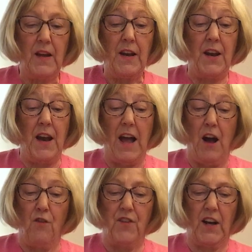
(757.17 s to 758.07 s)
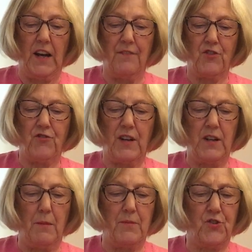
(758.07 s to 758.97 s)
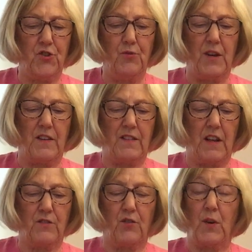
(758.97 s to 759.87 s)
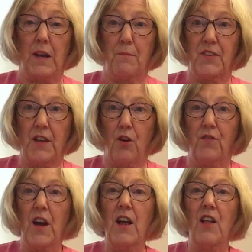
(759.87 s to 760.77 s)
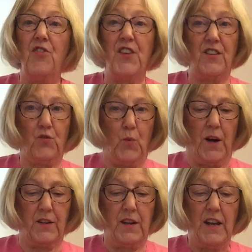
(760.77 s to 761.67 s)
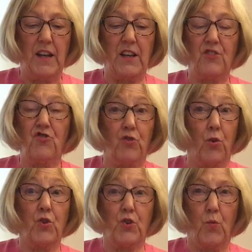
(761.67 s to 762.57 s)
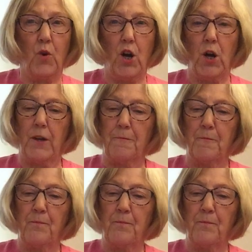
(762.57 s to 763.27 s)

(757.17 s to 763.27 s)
"Now for clever trick number 2, he said to himself. "This one is sure to work."